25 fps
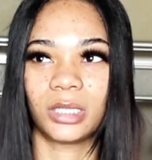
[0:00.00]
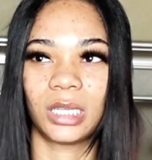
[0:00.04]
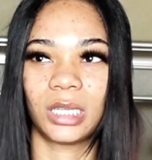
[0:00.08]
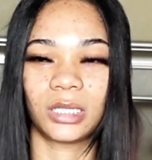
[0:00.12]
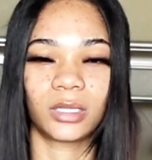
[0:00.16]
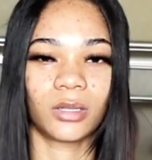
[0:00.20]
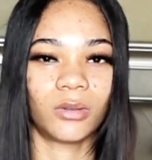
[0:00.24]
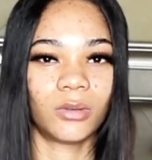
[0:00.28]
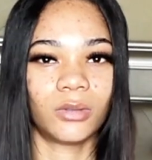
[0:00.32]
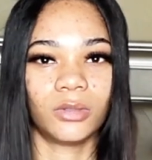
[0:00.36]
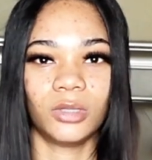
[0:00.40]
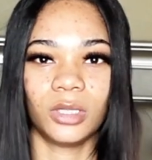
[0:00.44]
that's a
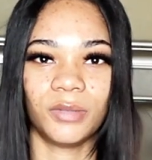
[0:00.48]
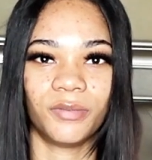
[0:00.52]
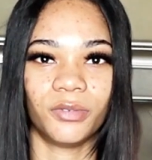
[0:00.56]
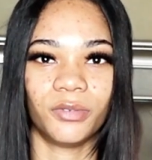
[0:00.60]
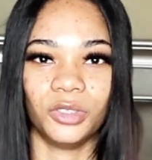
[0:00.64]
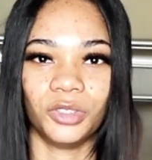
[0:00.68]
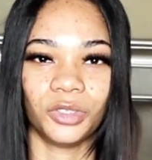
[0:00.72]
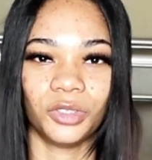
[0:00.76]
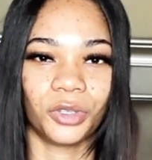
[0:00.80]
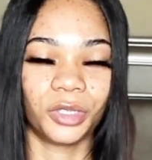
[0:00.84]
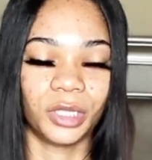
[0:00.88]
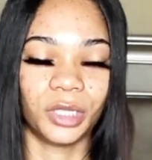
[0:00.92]
whole different
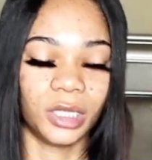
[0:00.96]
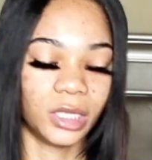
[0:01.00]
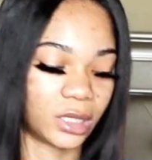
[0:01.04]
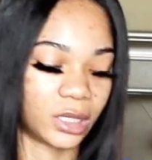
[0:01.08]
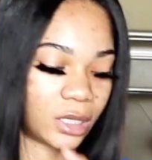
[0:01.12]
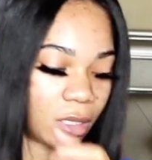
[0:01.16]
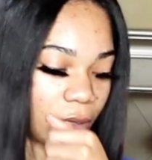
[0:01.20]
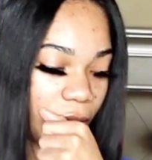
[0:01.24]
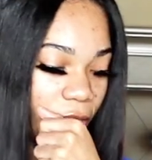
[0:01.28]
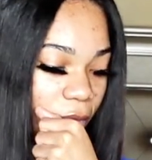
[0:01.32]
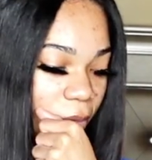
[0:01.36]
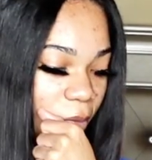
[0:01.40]
journey
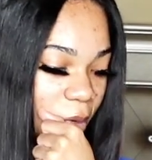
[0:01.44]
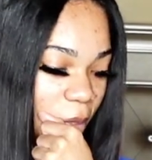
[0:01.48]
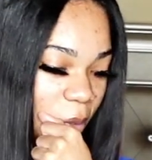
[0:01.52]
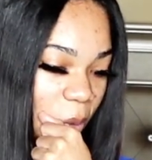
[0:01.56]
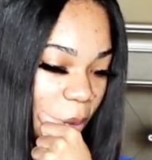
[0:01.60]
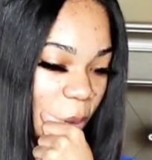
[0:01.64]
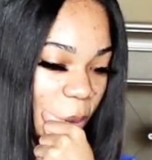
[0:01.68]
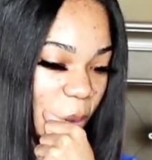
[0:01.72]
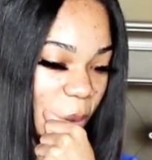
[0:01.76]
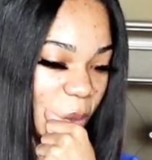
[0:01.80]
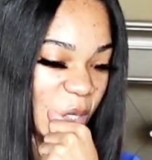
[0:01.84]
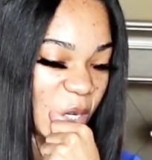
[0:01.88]
itself. I'm not
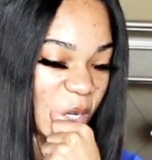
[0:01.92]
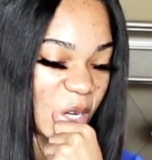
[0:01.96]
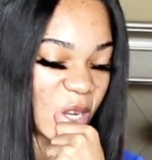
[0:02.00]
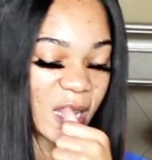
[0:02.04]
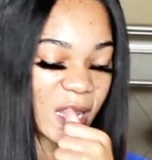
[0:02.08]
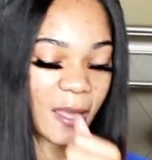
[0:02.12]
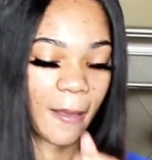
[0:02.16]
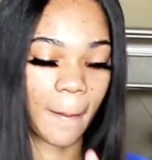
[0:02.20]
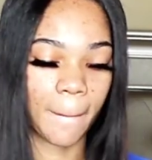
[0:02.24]
gonna hold y'all.